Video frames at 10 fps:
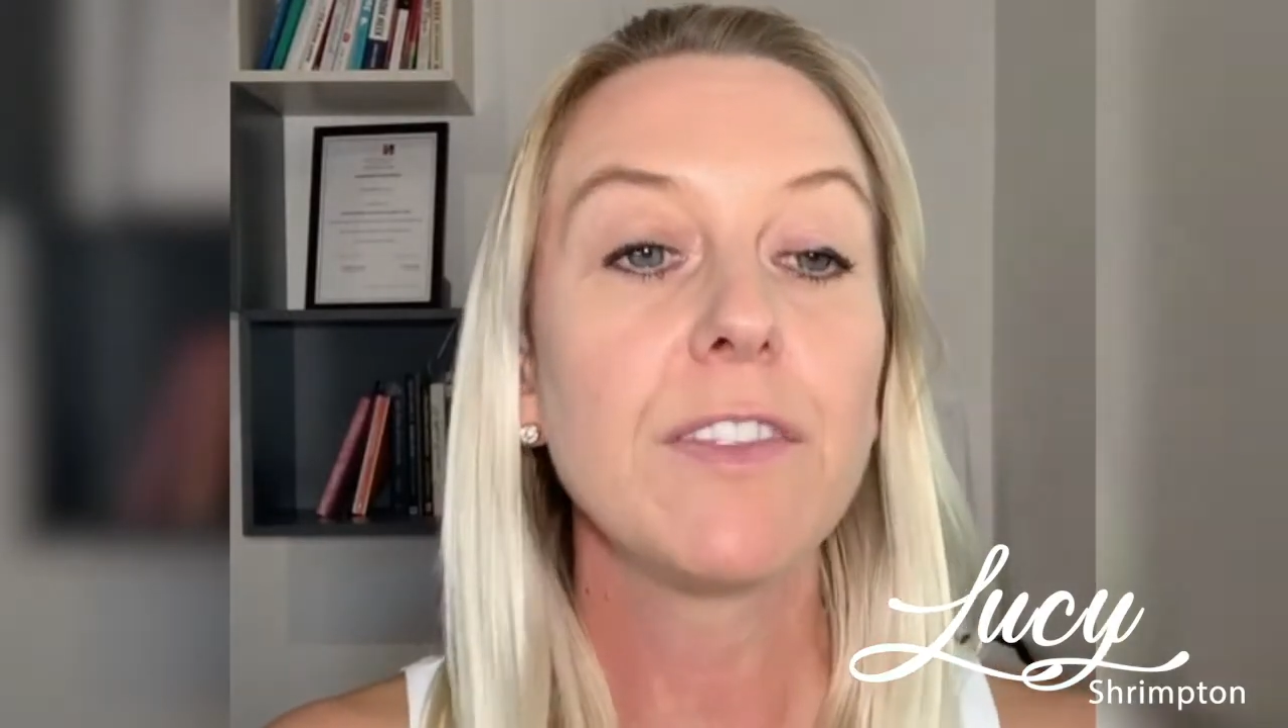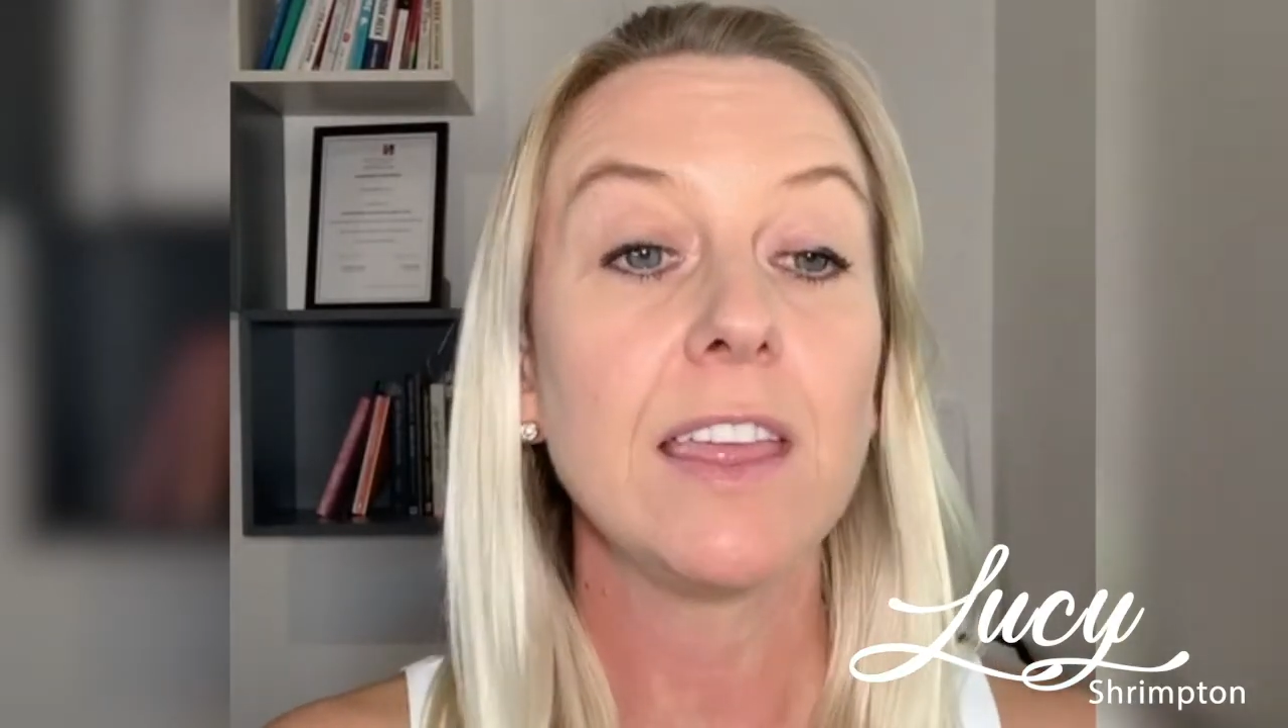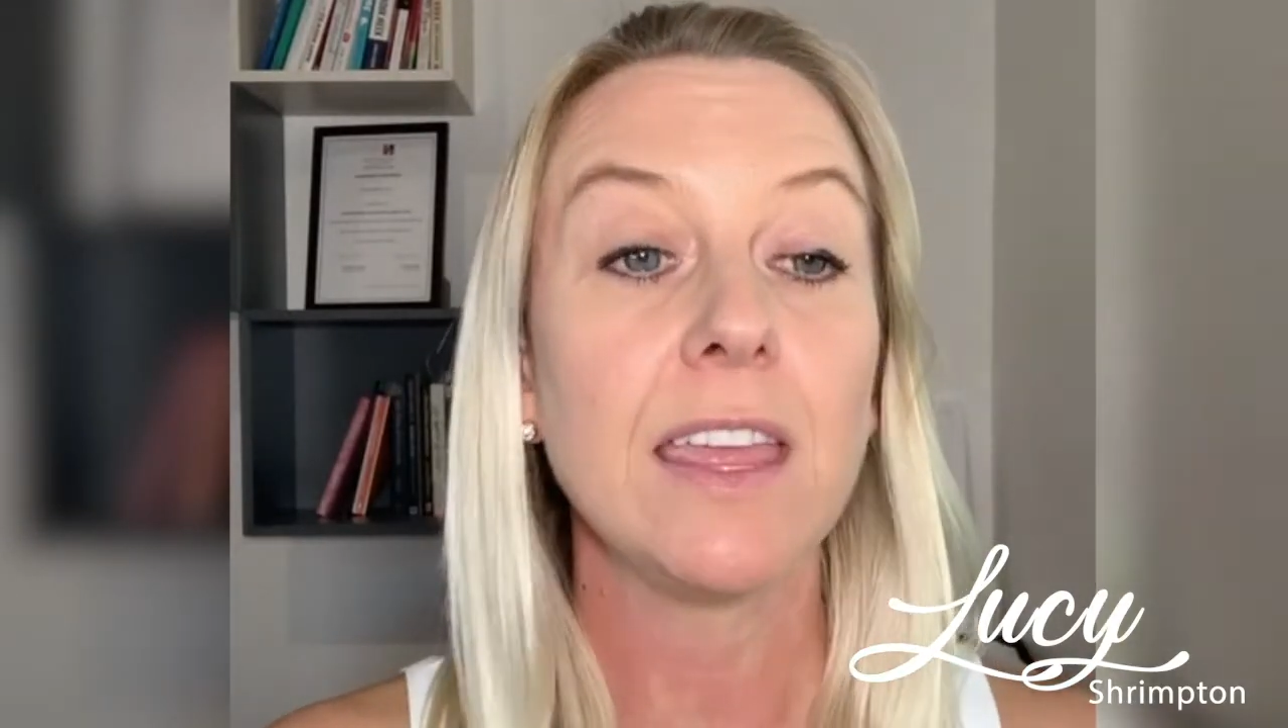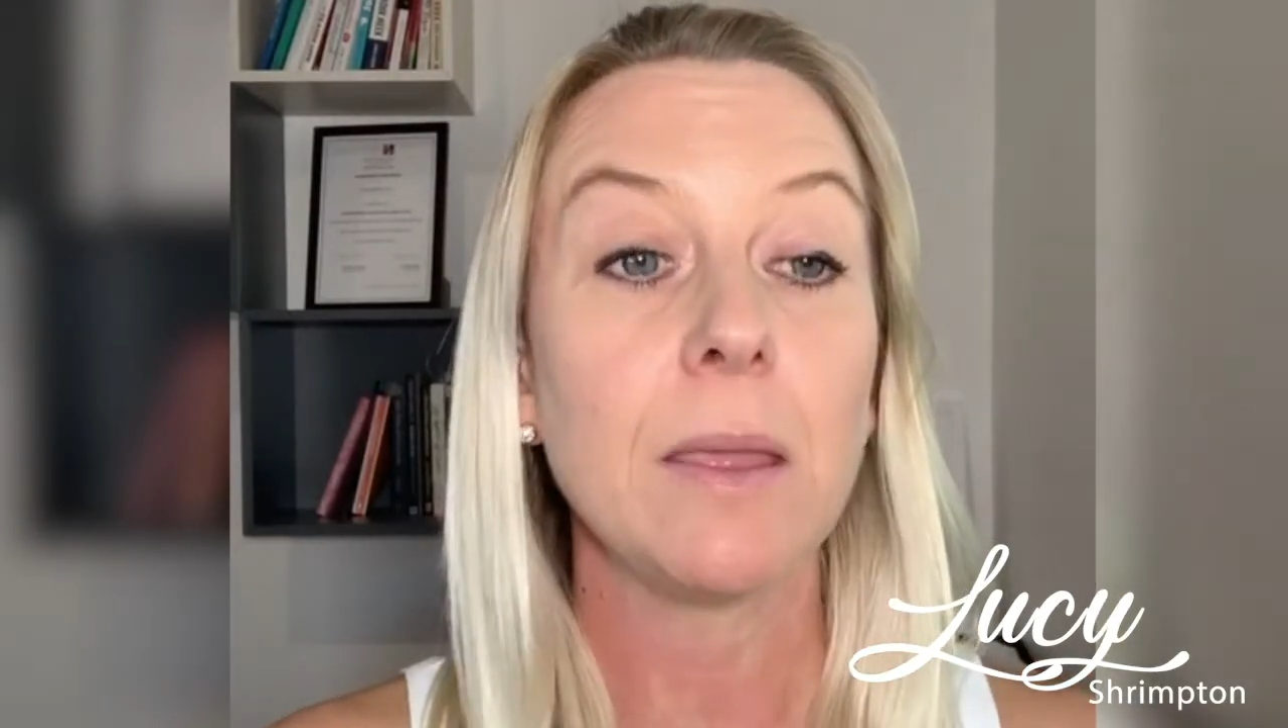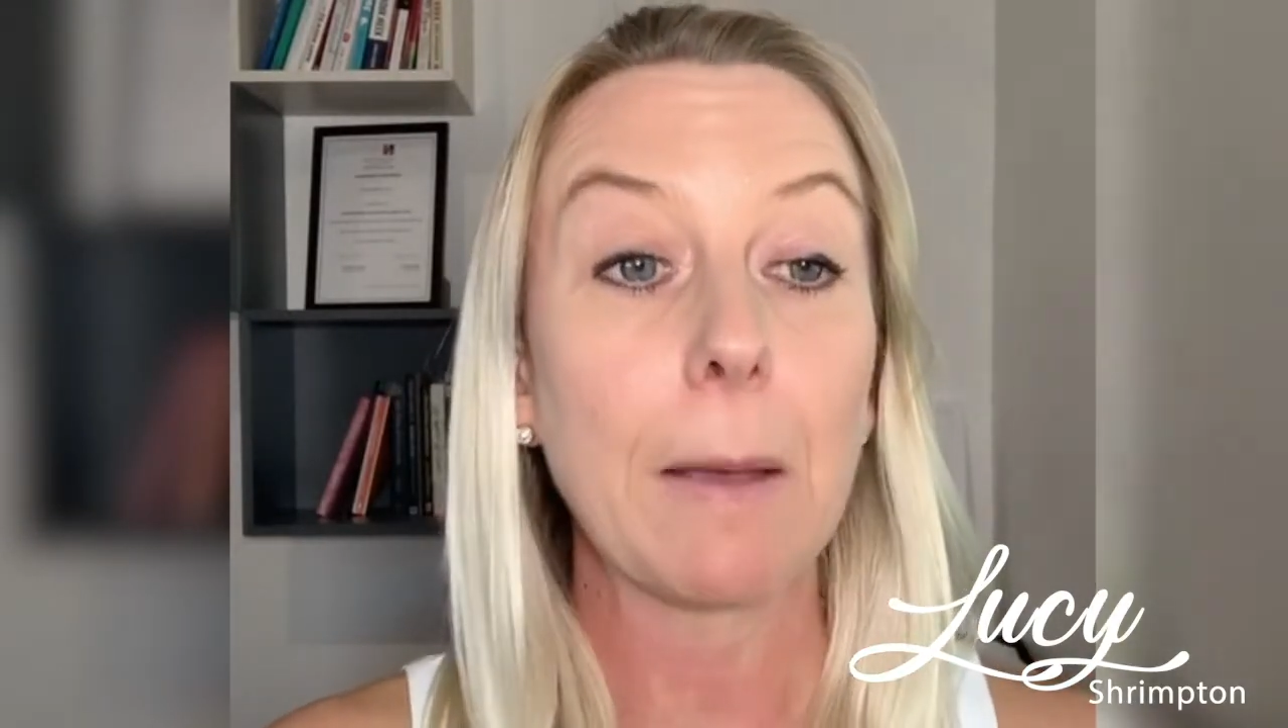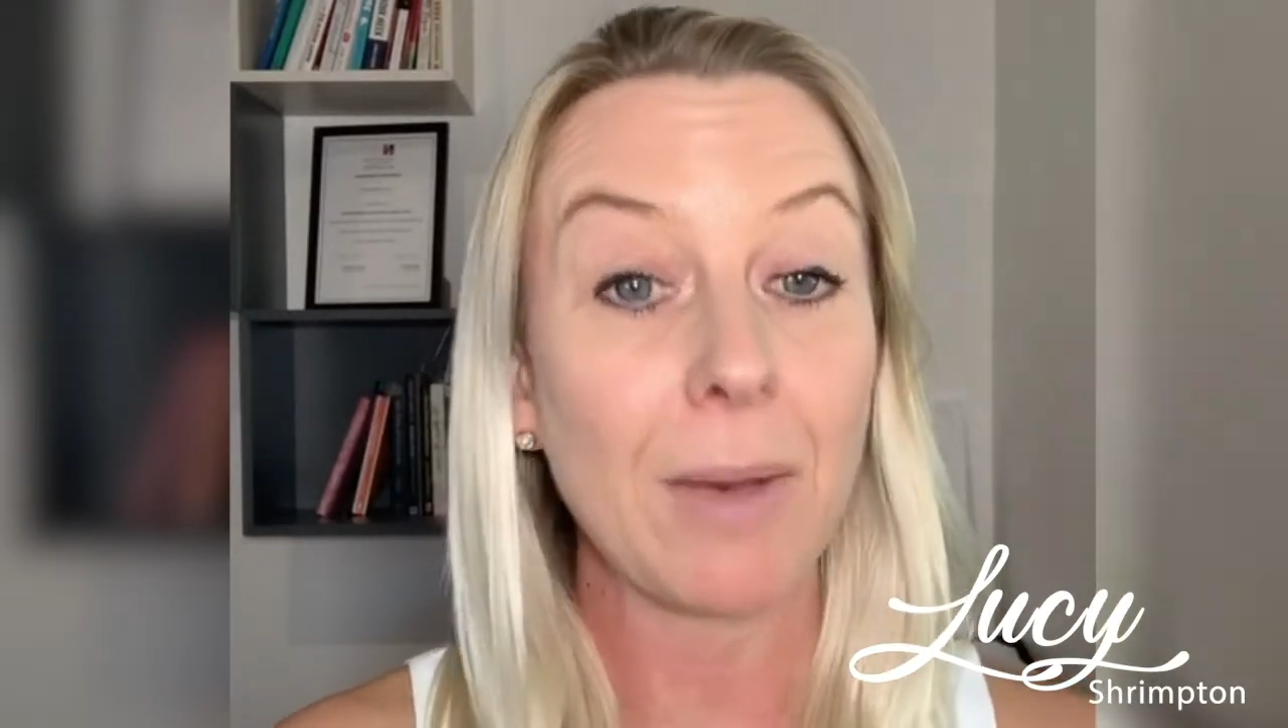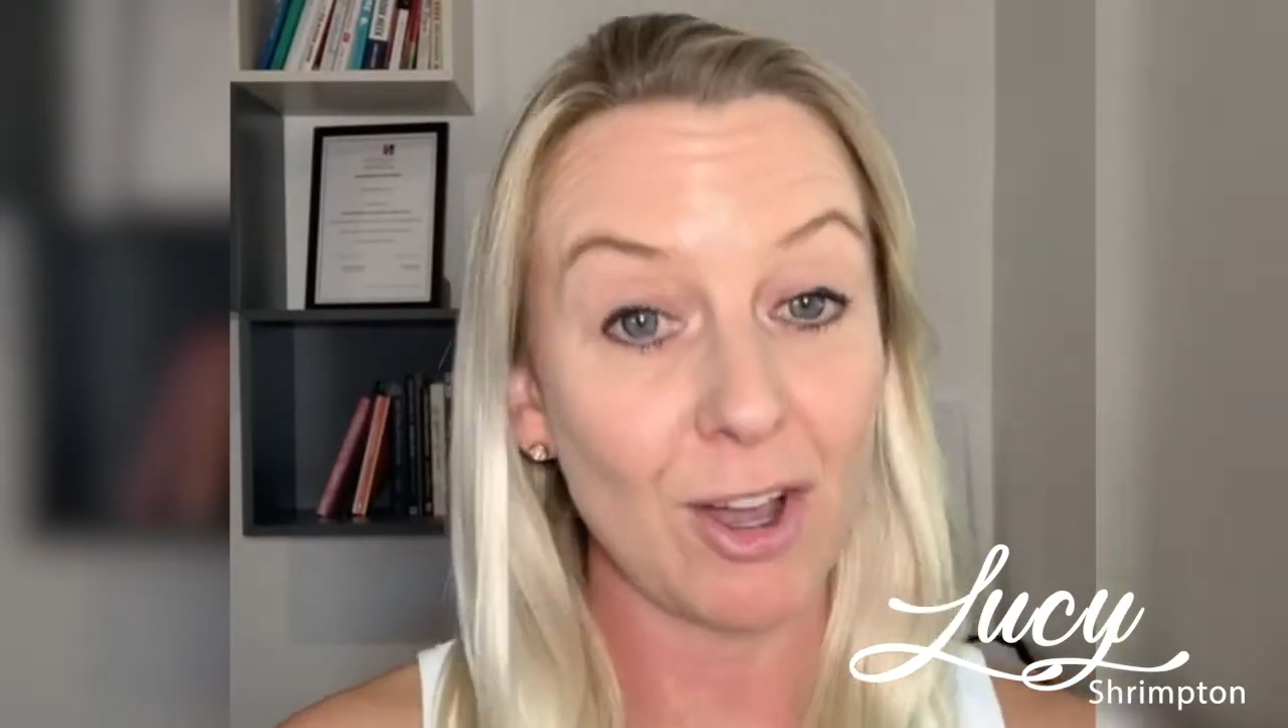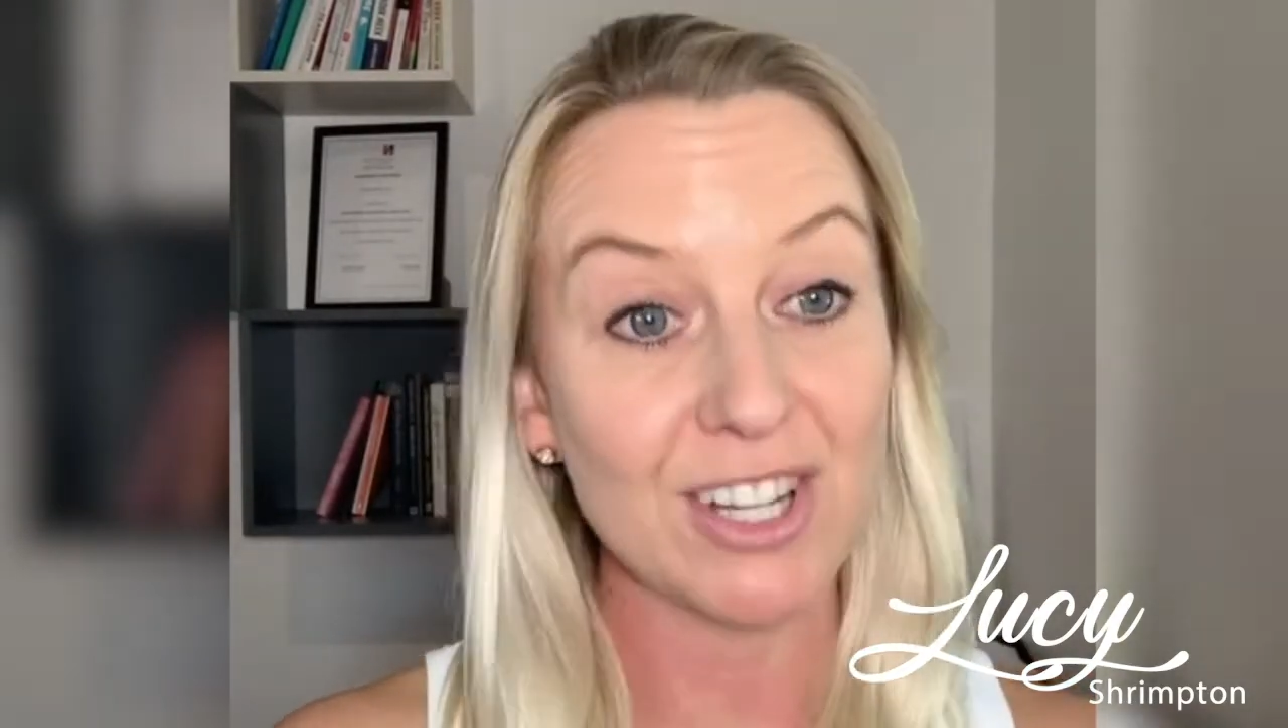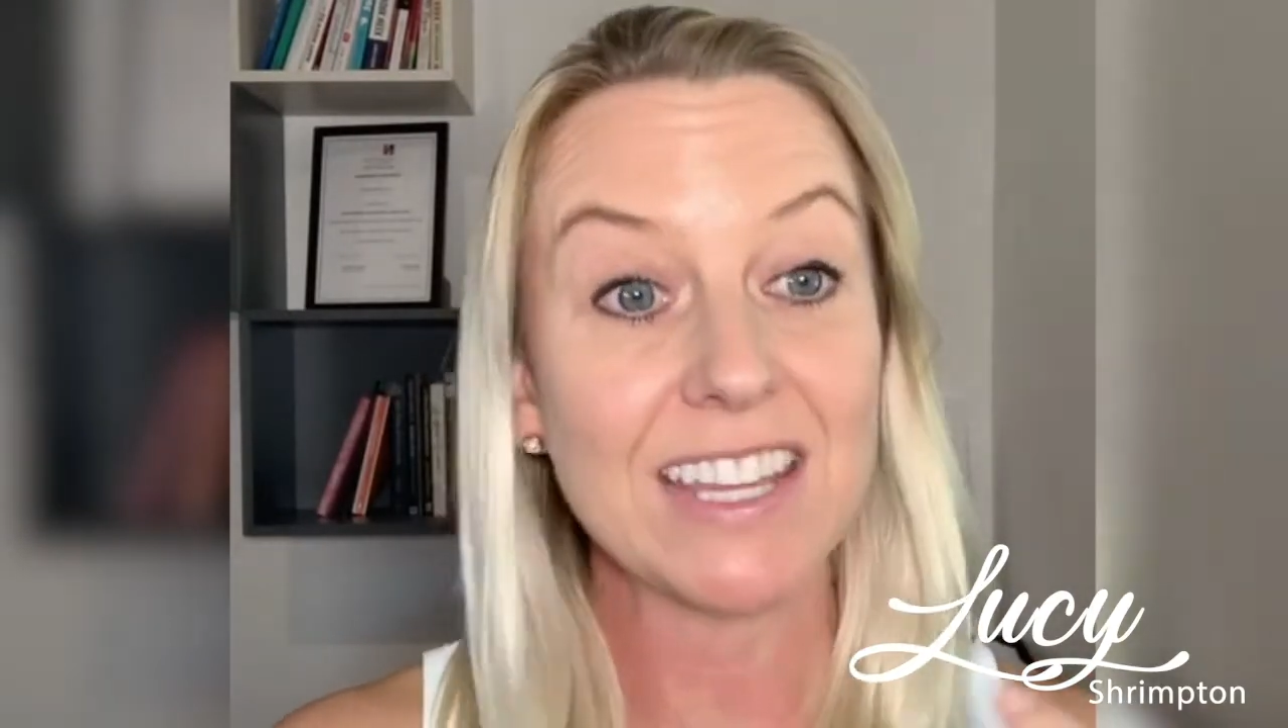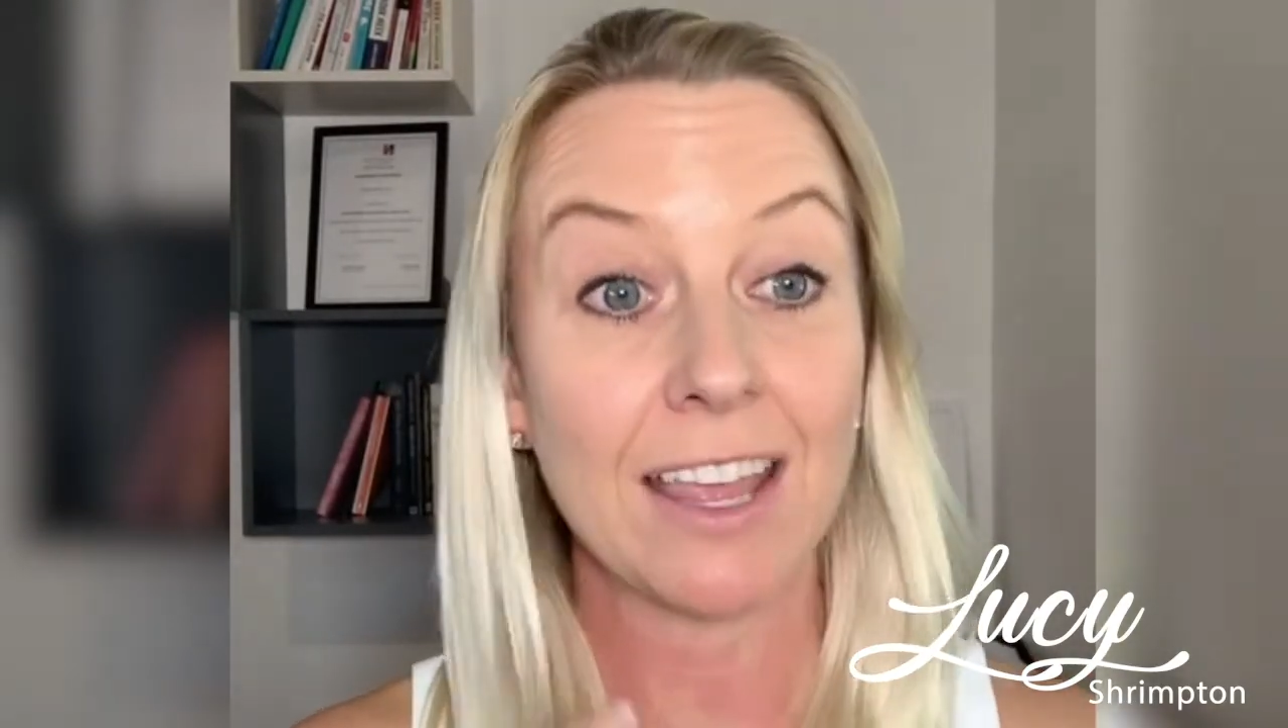the
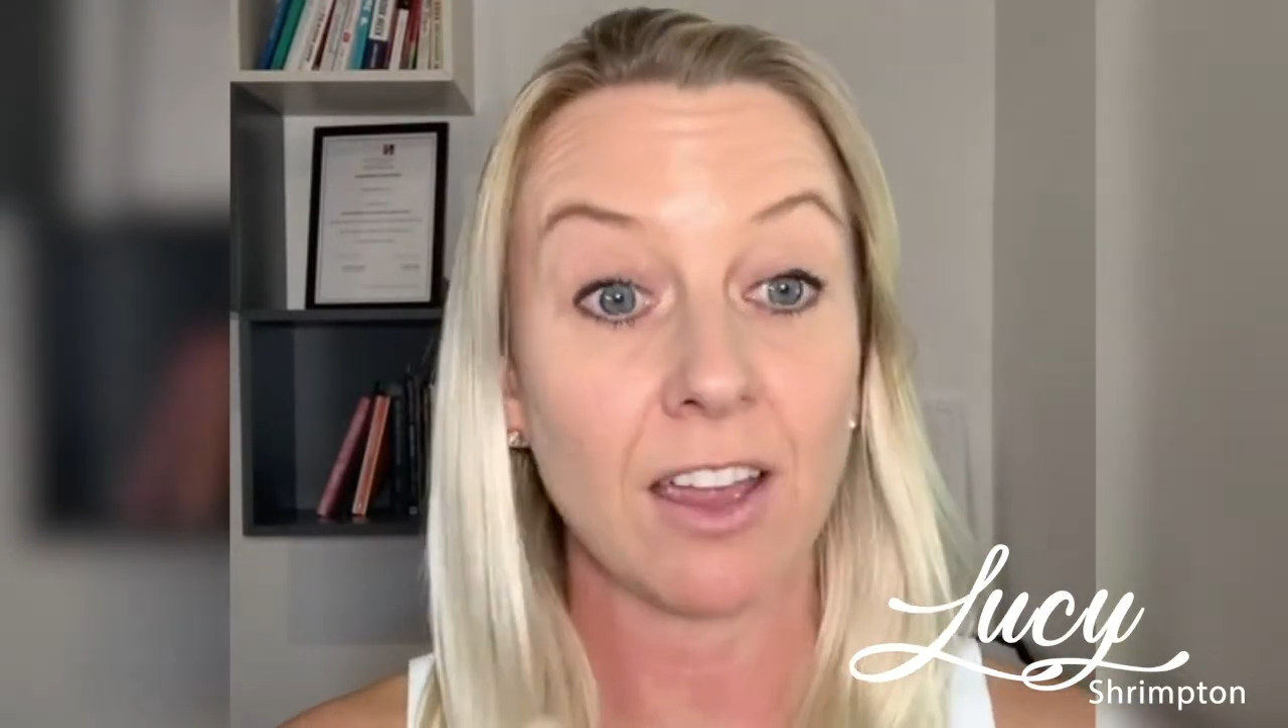marketing